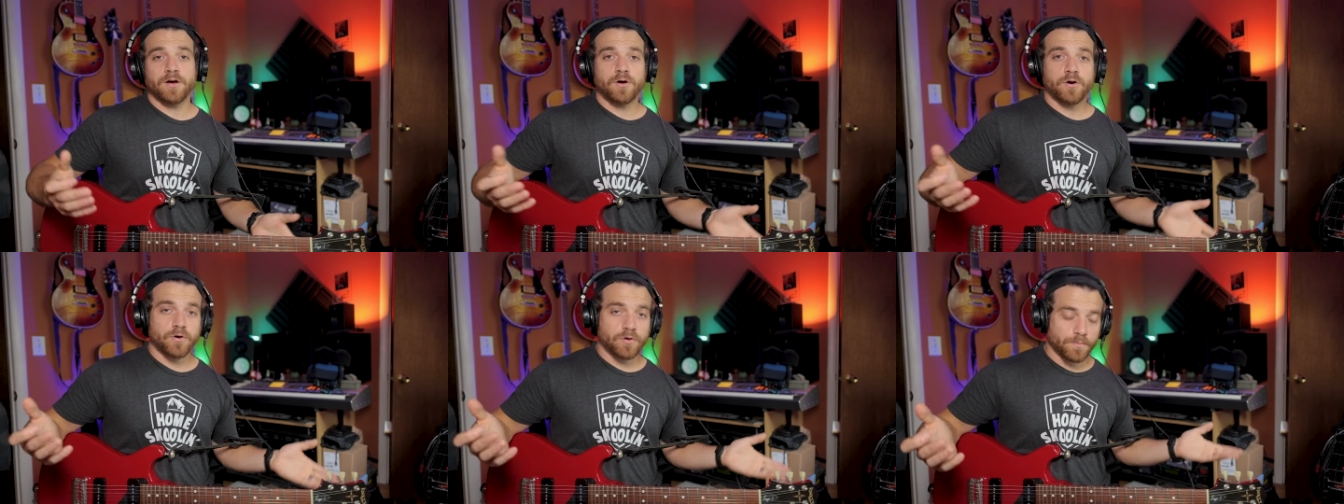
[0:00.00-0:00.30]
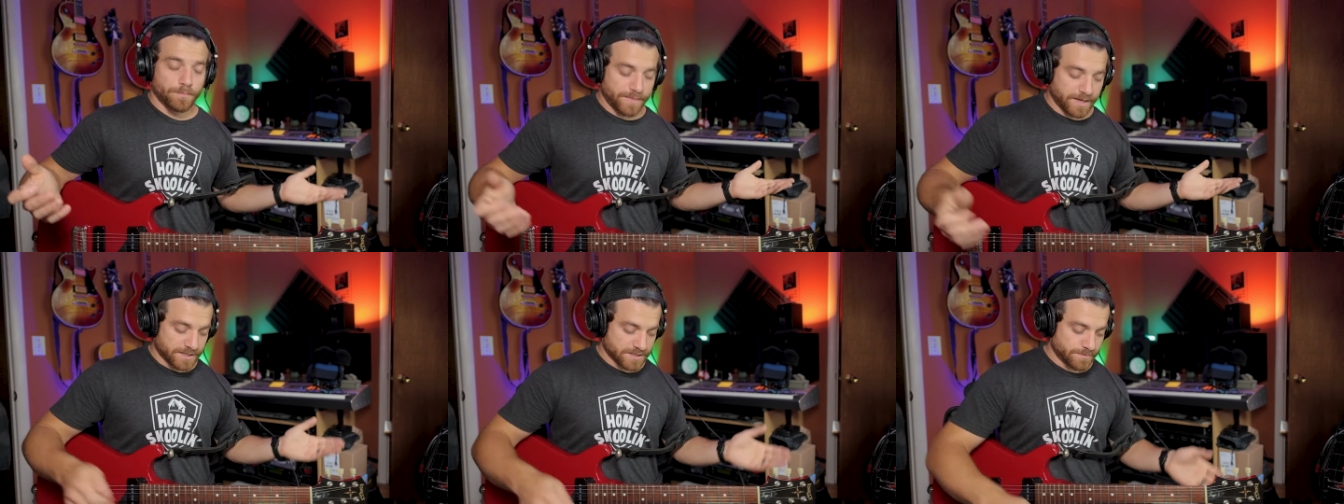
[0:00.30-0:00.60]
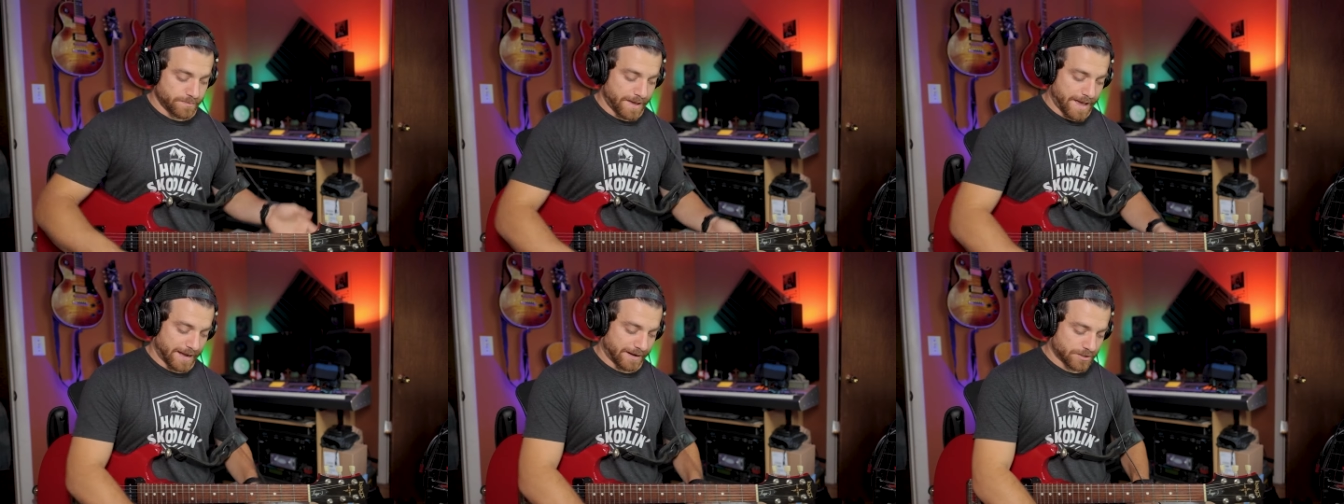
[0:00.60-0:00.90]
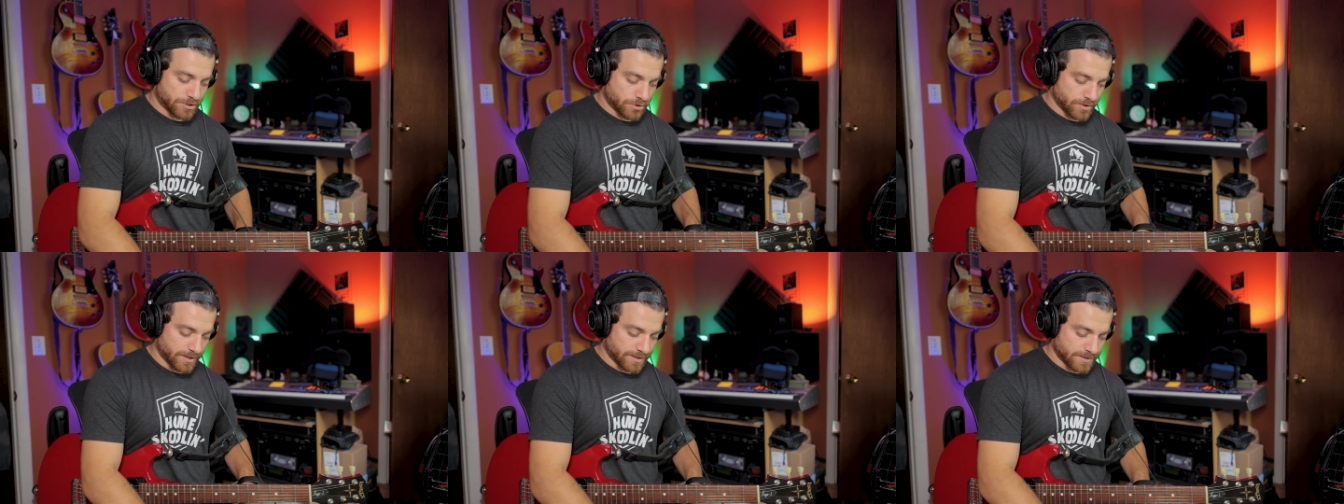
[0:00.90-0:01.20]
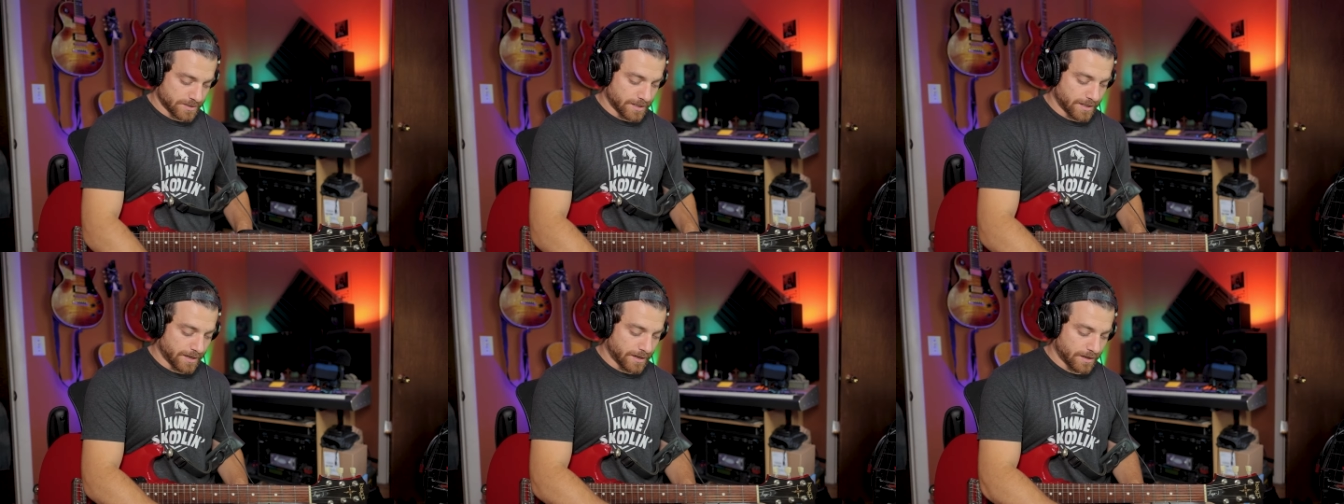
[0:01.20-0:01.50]
whole mixed bag of
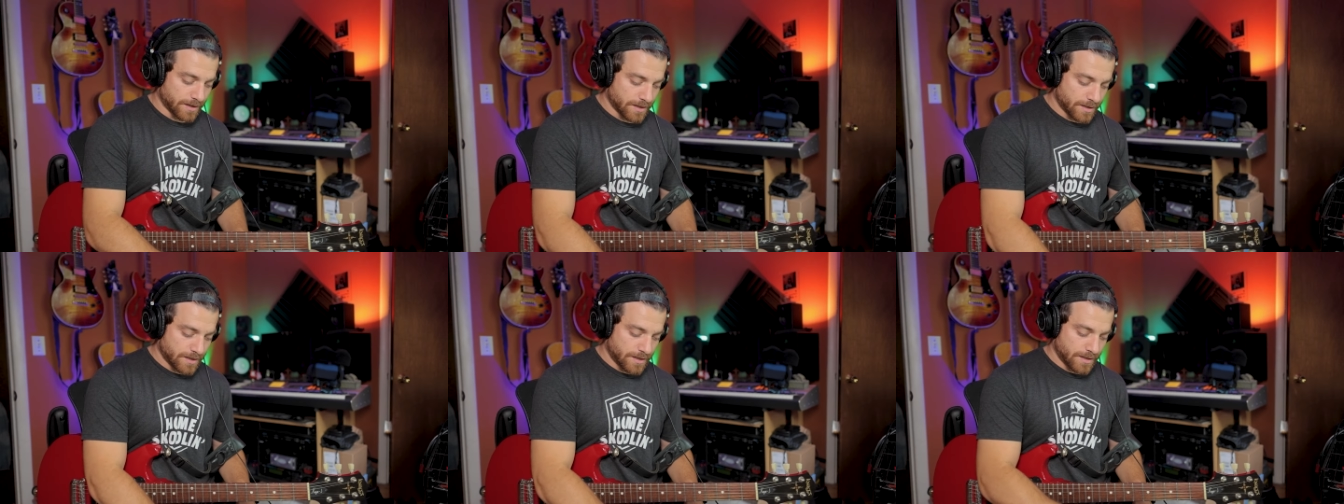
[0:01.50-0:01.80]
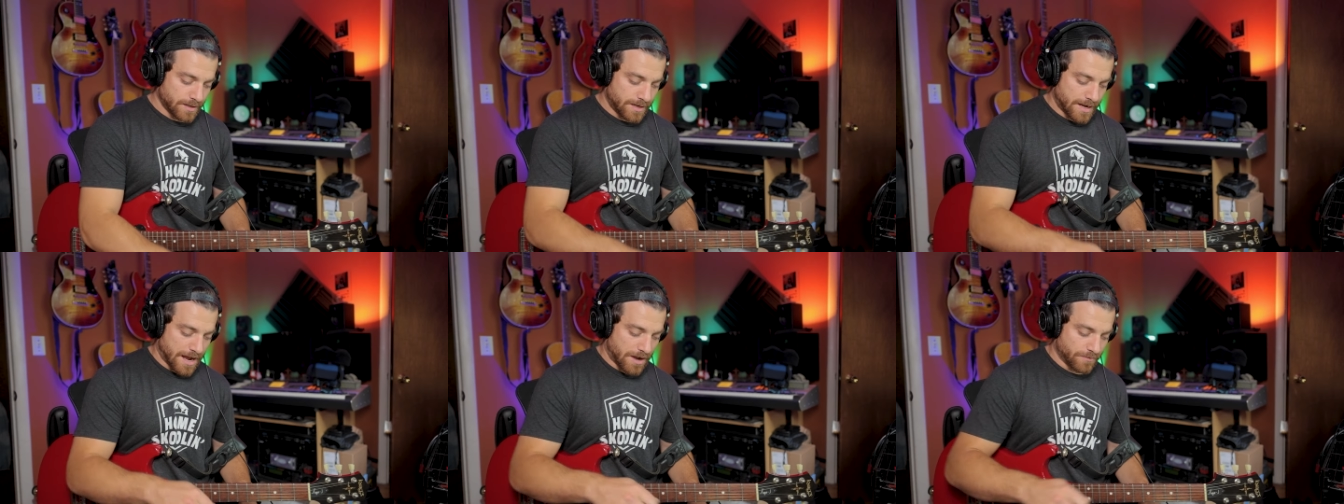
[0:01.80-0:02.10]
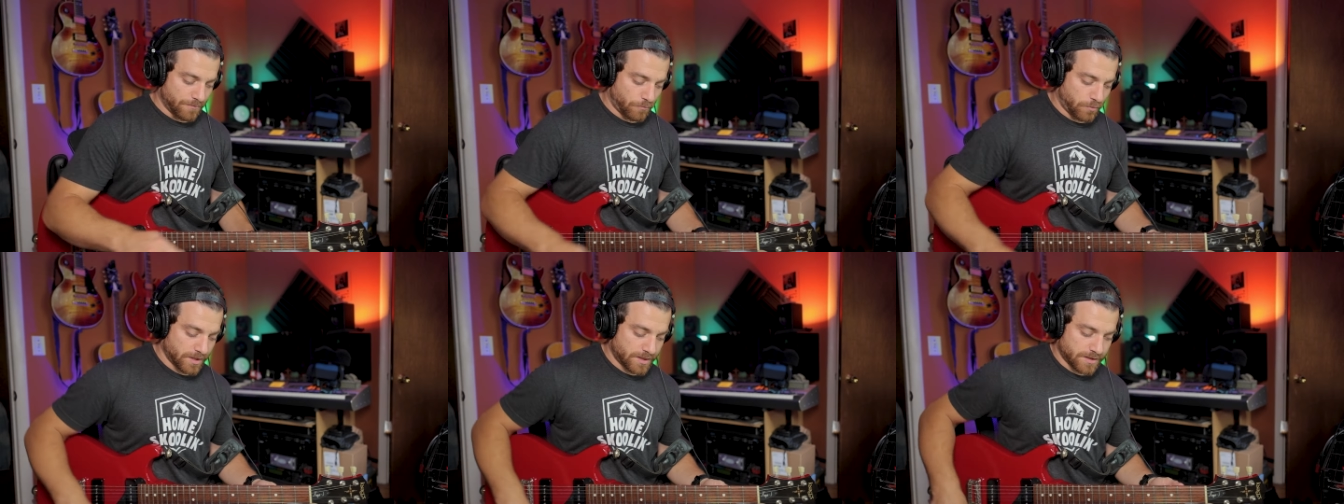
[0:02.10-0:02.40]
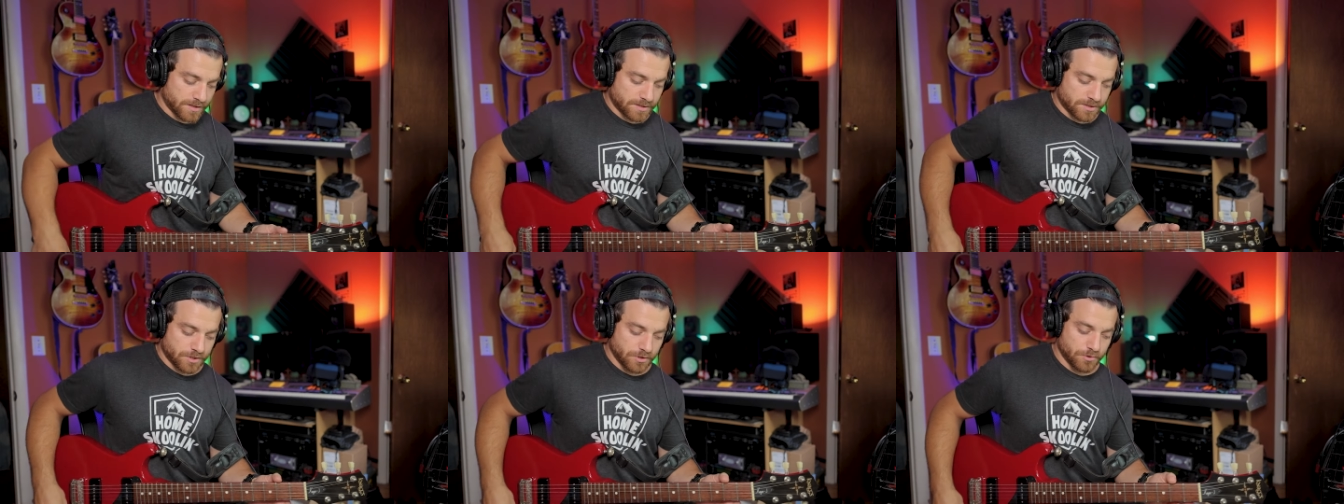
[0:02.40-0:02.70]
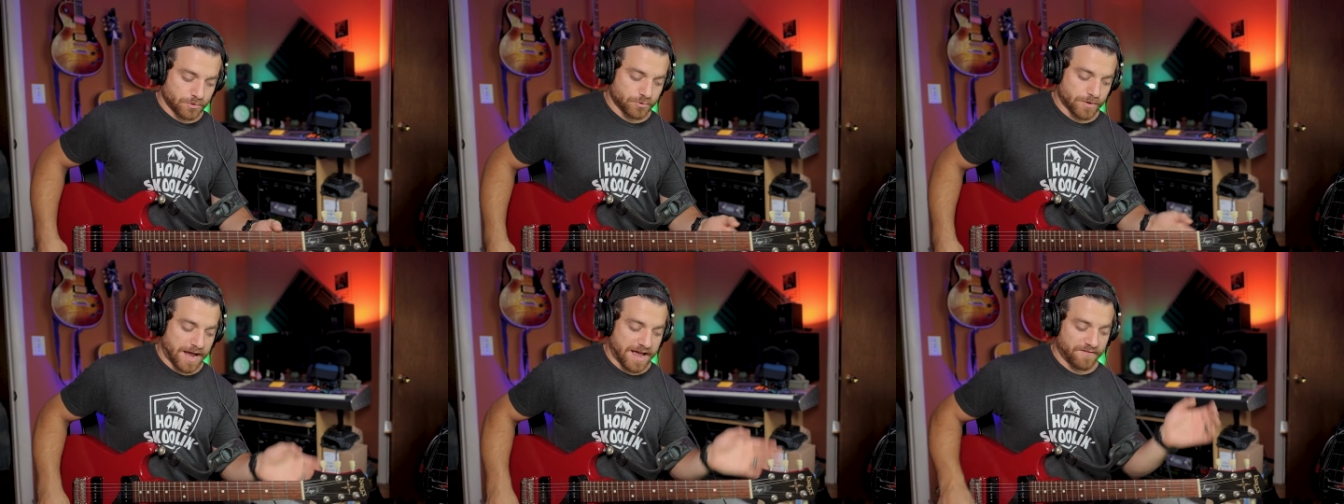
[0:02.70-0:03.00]
tricks there. Now with the
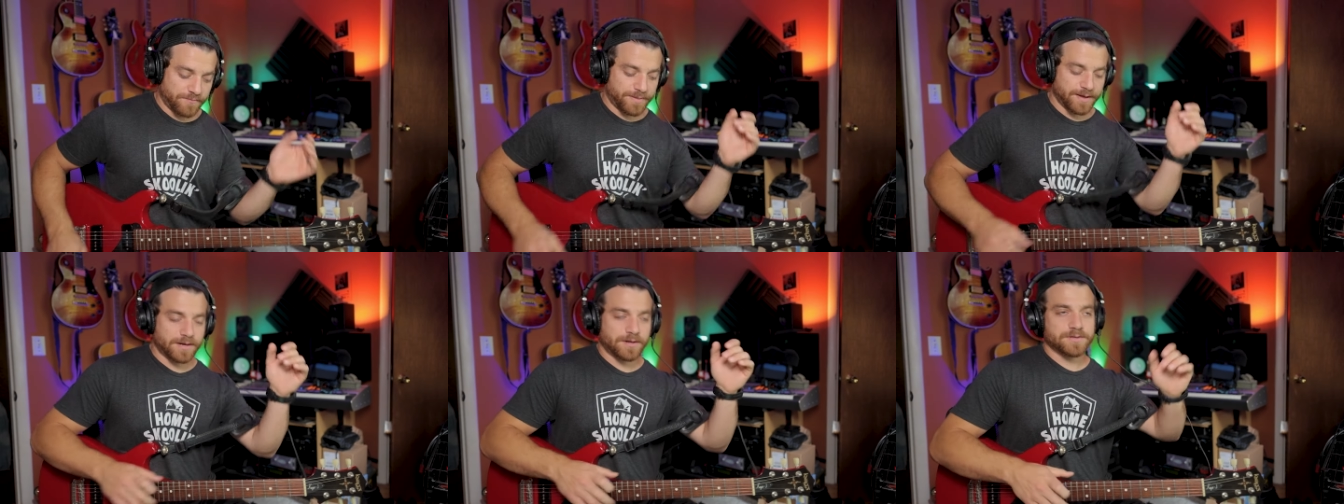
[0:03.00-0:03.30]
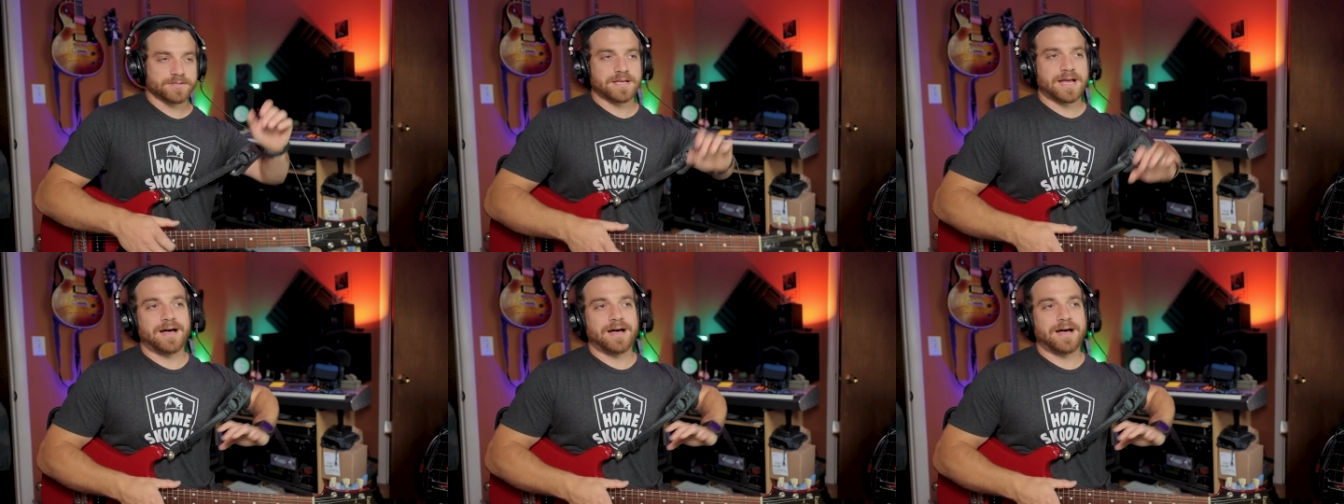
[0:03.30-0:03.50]
2 drive pedals,